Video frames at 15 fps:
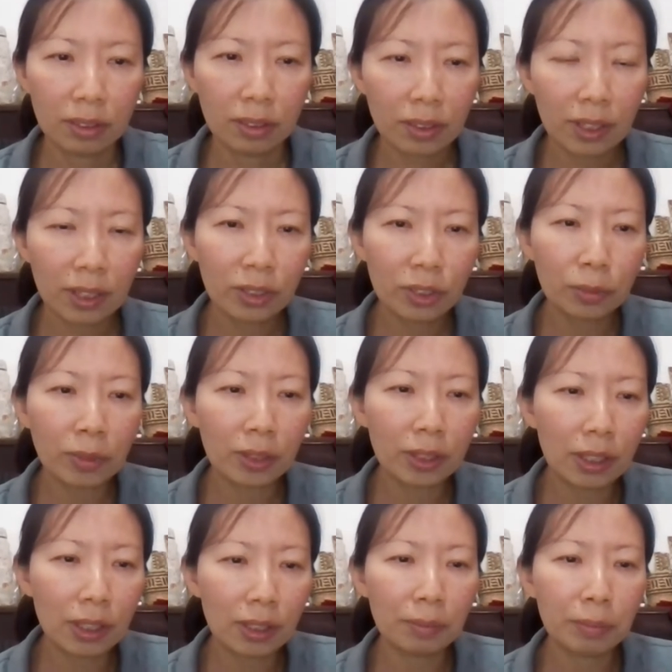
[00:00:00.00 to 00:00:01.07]
Okay, good
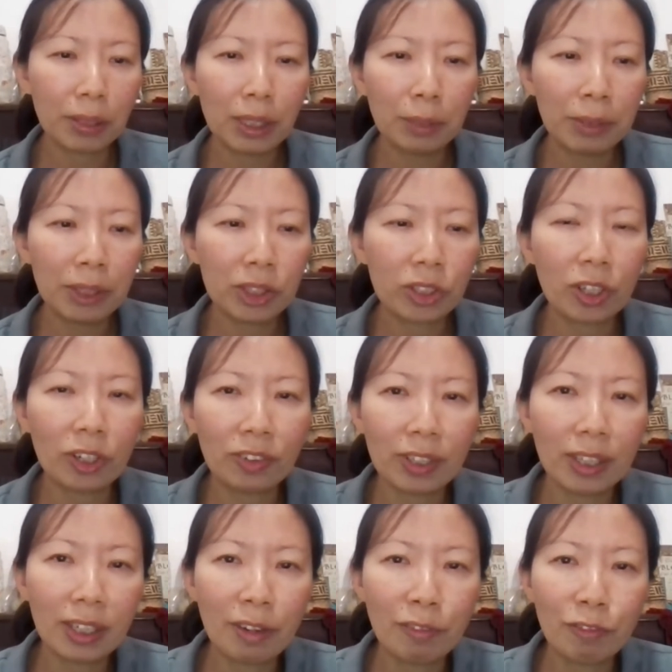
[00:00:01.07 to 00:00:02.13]
morning. My name is
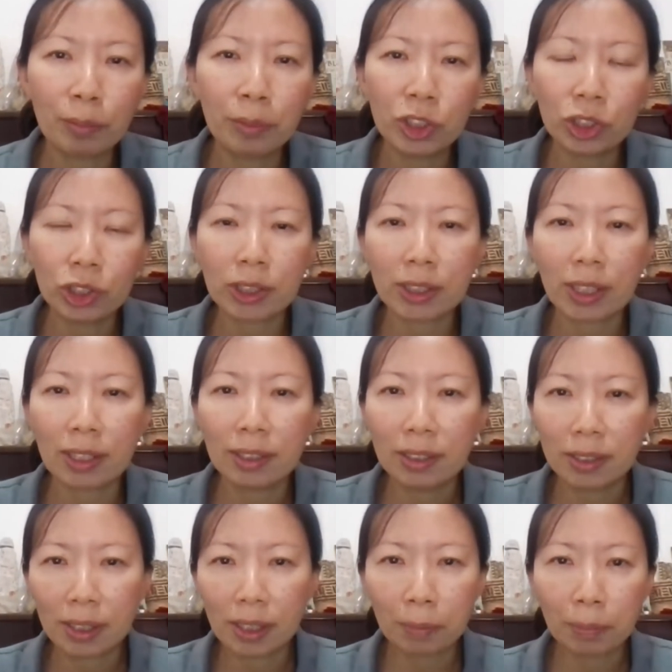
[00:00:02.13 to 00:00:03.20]
Gloria and I'm from Nature Society
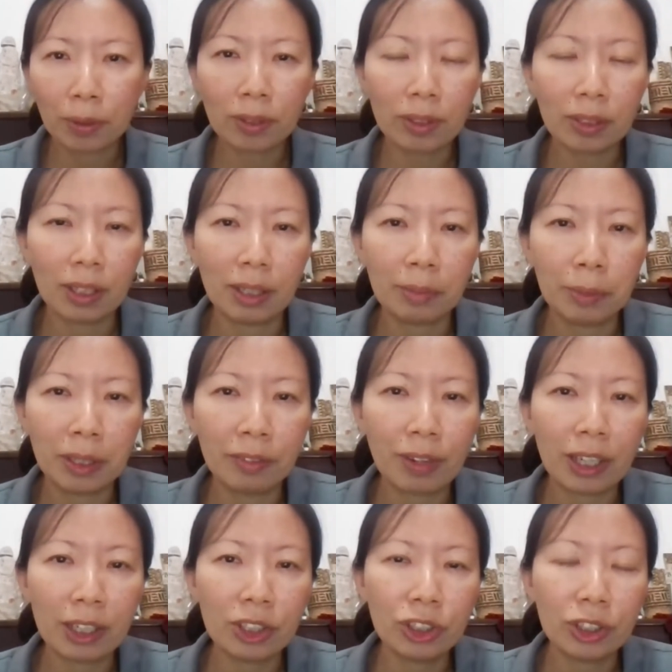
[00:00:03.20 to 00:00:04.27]
Singapore. I'm the
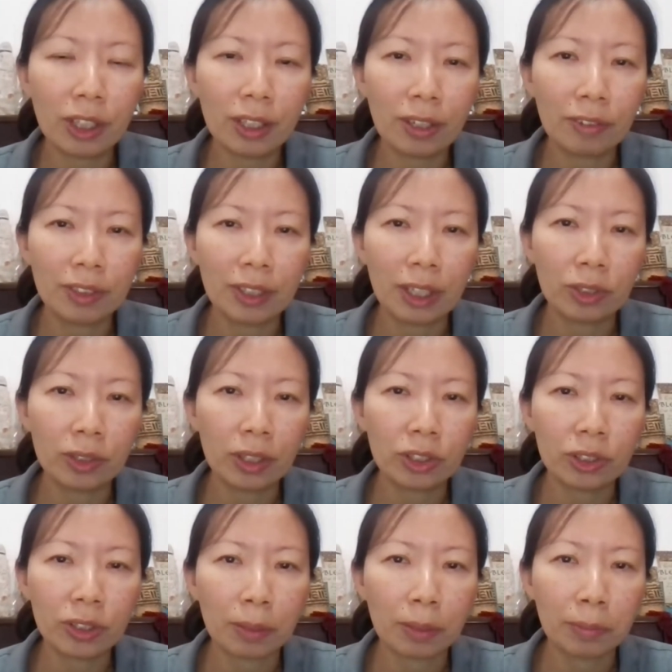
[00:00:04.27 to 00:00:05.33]
Vice Chair of the
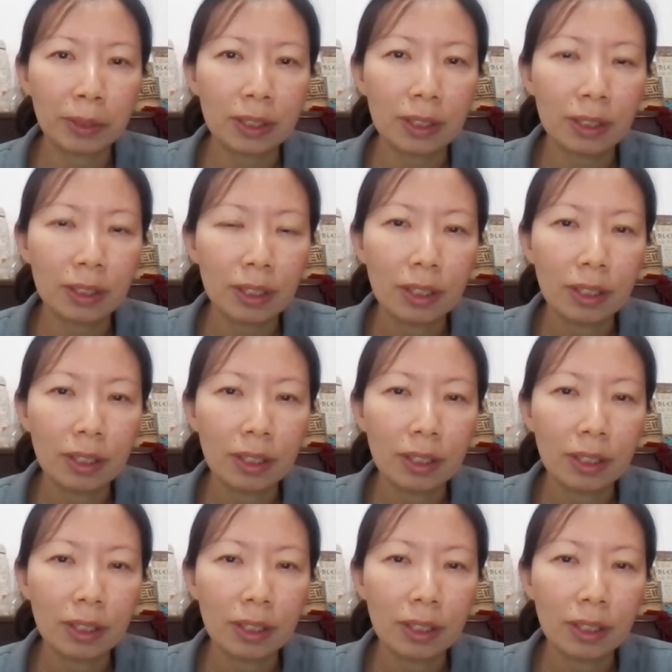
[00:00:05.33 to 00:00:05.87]
Education Committee.